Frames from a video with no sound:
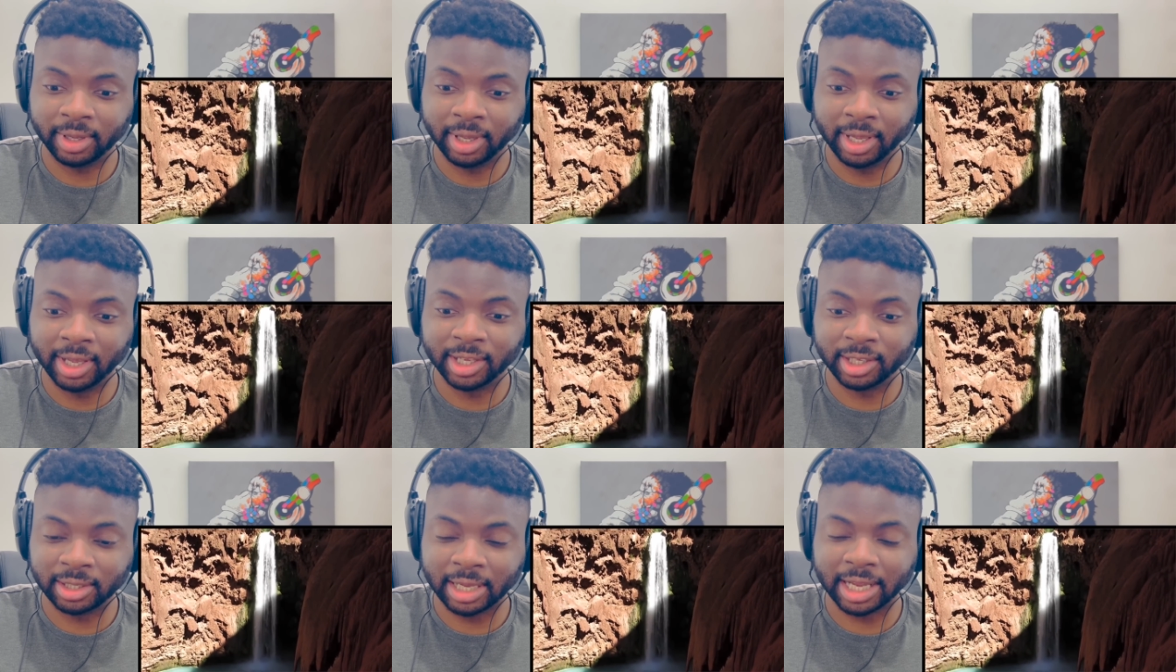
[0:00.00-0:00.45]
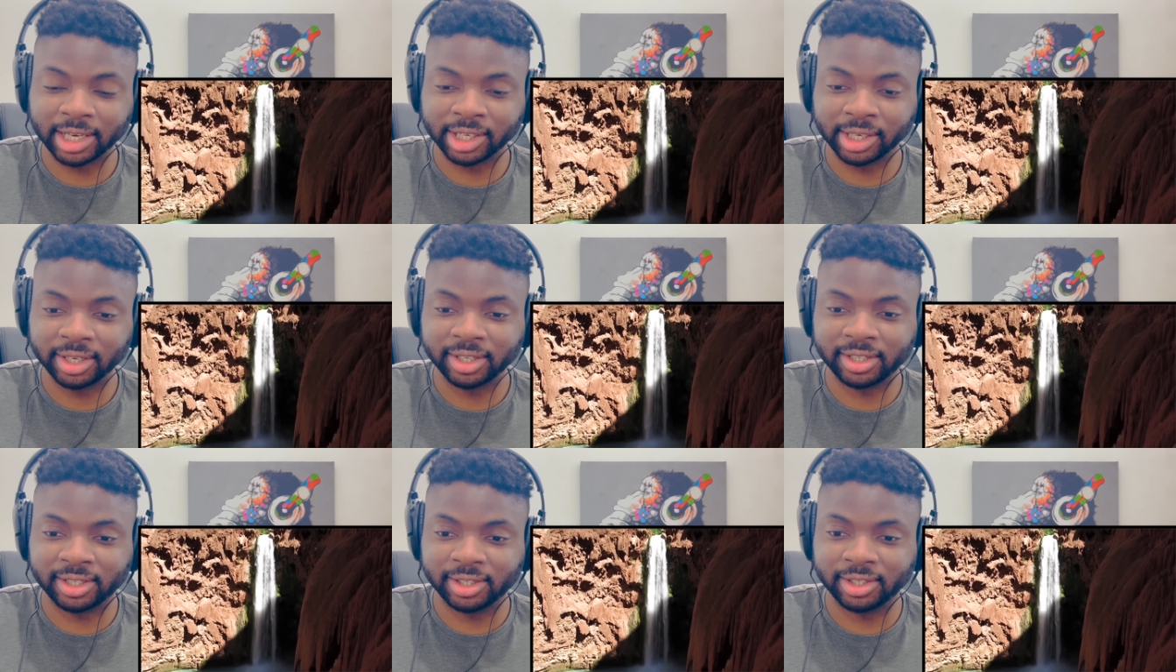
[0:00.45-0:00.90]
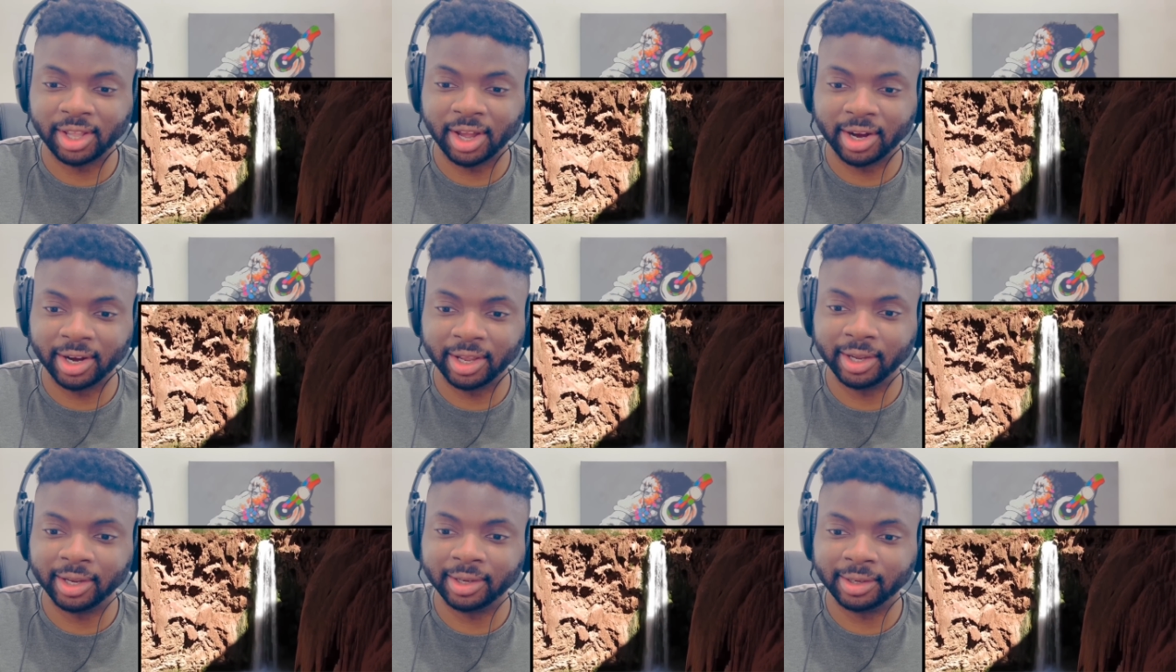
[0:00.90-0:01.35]
It is actually
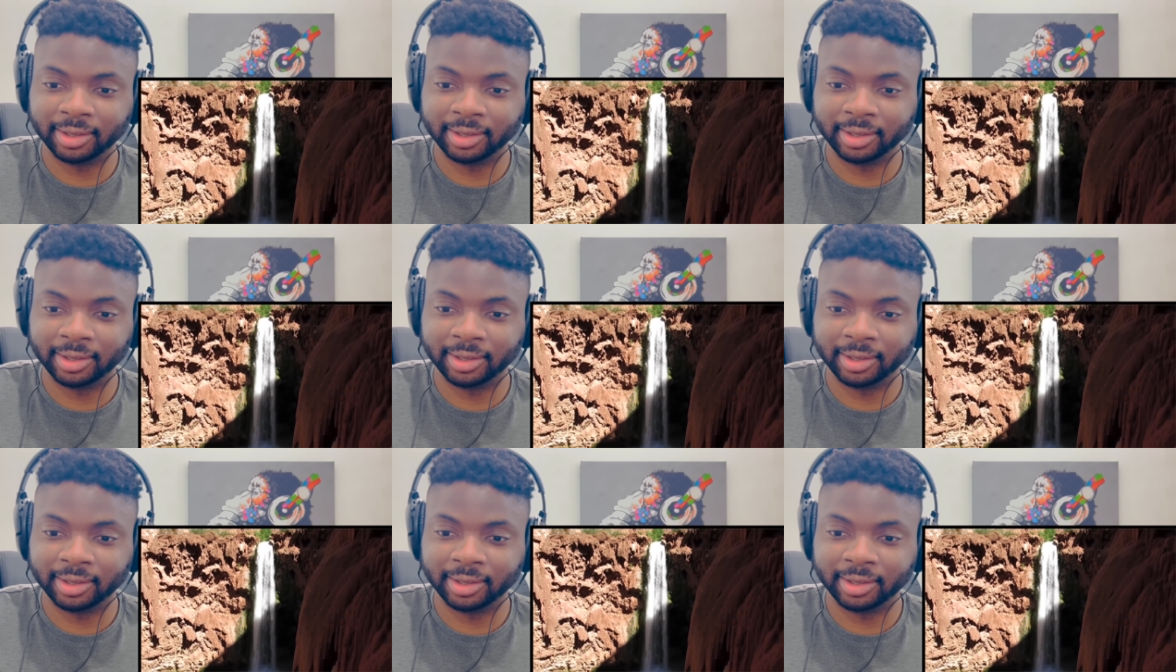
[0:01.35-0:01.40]
stunning.